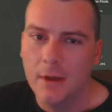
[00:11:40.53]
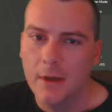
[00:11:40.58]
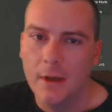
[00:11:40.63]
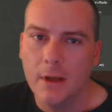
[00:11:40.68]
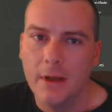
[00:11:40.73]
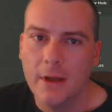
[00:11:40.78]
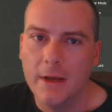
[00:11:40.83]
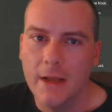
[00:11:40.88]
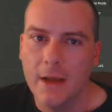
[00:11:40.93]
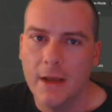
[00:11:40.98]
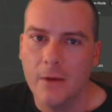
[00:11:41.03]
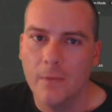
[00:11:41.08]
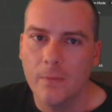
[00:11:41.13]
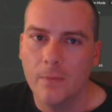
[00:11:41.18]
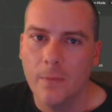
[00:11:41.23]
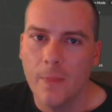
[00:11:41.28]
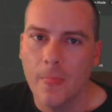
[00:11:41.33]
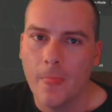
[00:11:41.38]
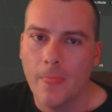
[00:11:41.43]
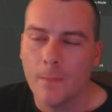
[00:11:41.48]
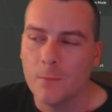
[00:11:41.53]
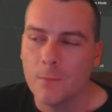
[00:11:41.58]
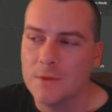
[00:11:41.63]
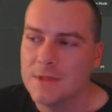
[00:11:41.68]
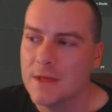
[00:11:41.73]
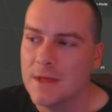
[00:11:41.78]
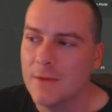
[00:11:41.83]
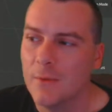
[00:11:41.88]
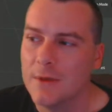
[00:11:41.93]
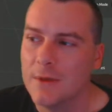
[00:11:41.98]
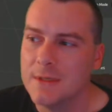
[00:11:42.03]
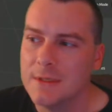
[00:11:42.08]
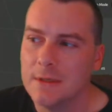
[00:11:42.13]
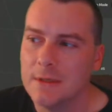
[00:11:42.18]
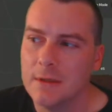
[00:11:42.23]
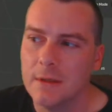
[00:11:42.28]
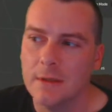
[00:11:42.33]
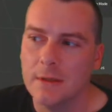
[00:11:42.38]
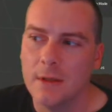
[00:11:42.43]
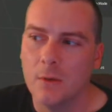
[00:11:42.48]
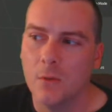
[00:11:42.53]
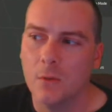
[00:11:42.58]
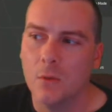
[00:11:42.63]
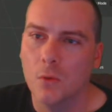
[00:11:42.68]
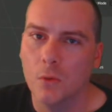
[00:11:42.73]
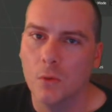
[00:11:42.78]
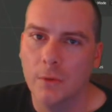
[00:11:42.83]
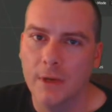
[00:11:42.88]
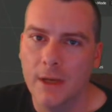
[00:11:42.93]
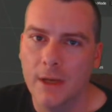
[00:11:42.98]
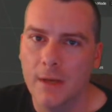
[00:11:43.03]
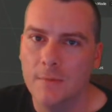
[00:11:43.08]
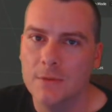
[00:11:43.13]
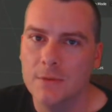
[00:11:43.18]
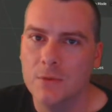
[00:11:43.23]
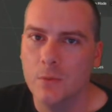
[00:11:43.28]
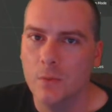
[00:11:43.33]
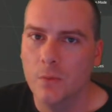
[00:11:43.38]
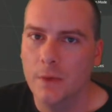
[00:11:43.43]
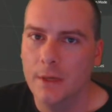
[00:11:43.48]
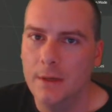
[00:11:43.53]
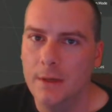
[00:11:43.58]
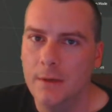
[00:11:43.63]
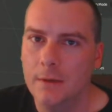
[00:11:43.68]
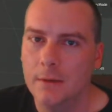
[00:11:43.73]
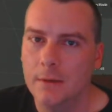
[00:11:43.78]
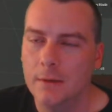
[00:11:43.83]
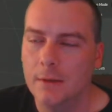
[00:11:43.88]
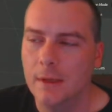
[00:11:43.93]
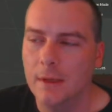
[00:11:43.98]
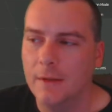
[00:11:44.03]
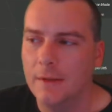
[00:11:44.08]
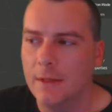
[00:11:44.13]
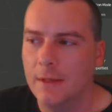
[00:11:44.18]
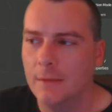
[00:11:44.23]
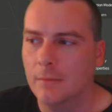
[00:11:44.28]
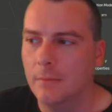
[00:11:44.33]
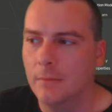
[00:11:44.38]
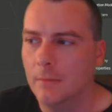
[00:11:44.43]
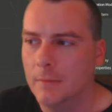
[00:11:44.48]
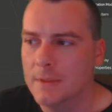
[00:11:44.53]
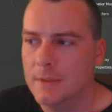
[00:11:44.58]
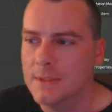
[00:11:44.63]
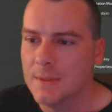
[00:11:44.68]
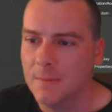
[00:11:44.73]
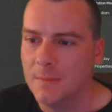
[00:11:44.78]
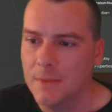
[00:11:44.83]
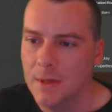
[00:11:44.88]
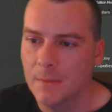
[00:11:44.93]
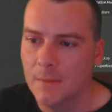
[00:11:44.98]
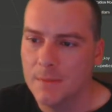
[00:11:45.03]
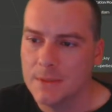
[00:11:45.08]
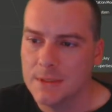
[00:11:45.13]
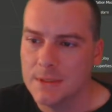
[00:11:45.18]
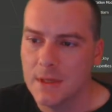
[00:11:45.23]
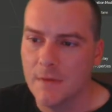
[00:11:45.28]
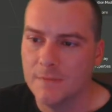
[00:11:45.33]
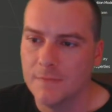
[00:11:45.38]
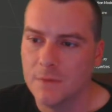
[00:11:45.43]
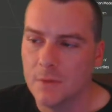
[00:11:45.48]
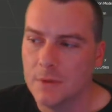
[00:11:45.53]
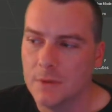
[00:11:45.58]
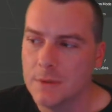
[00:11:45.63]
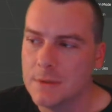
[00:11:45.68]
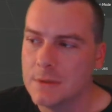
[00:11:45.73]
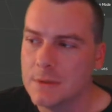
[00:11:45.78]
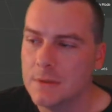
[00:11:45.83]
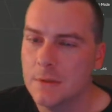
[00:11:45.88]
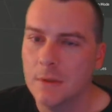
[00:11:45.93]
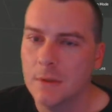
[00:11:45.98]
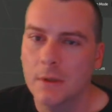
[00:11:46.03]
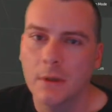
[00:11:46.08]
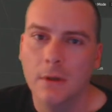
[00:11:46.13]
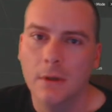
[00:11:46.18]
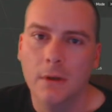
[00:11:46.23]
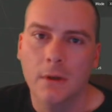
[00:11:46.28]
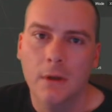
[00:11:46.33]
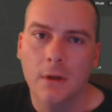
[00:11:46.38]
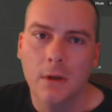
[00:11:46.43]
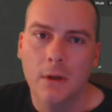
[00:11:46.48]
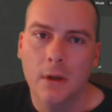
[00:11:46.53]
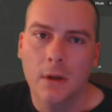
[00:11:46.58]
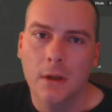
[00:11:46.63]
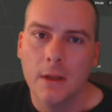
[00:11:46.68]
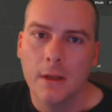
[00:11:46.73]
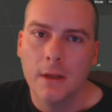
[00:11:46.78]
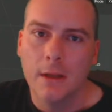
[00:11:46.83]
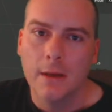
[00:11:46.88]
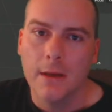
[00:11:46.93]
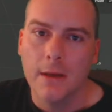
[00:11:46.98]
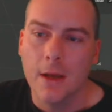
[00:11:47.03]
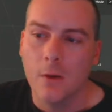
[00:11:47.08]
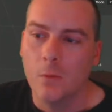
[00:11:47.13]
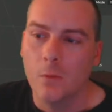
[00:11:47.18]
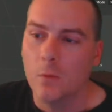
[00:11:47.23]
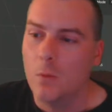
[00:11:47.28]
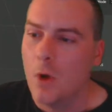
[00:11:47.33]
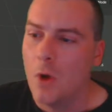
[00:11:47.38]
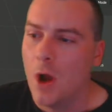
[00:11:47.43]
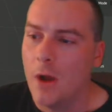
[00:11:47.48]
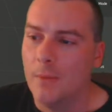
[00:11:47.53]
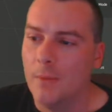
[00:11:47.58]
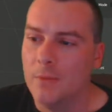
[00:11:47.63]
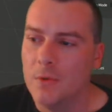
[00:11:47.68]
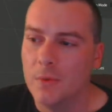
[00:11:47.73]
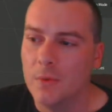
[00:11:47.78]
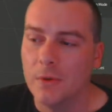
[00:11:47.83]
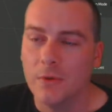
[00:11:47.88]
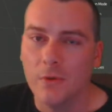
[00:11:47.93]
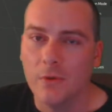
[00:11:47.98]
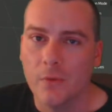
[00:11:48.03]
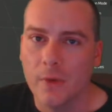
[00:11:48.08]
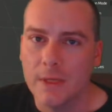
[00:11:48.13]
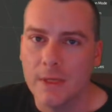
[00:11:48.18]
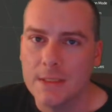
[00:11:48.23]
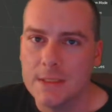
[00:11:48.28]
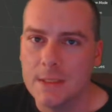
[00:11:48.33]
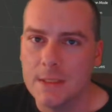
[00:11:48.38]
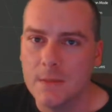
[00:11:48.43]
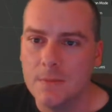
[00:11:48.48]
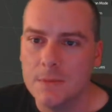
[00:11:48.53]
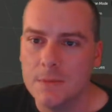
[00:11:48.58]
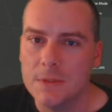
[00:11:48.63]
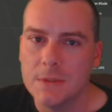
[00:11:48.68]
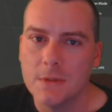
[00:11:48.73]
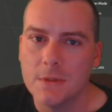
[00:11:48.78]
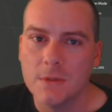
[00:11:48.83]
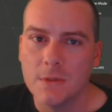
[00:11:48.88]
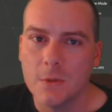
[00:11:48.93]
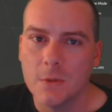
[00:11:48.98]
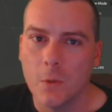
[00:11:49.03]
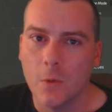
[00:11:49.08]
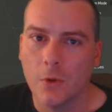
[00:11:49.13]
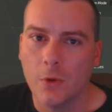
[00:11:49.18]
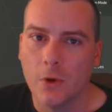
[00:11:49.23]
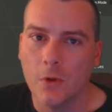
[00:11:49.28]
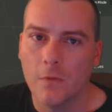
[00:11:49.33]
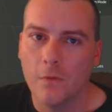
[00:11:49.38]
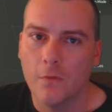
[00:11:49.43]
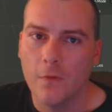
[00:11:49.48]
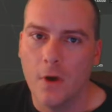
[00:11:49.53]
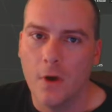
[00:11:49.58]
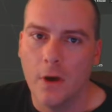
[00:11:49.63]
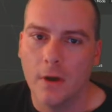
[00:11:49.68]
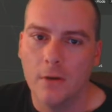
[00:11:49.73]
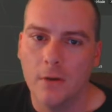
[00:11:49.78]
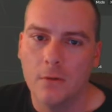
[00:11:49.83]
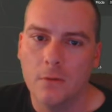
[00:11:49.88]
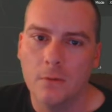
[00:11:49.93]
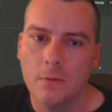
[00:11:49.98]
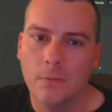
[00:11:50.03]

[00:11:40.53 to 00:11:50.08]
now, because otherwise they will all be named rig and then some numbers afterwards. Now I'm doing 3 sims, so we want to go file,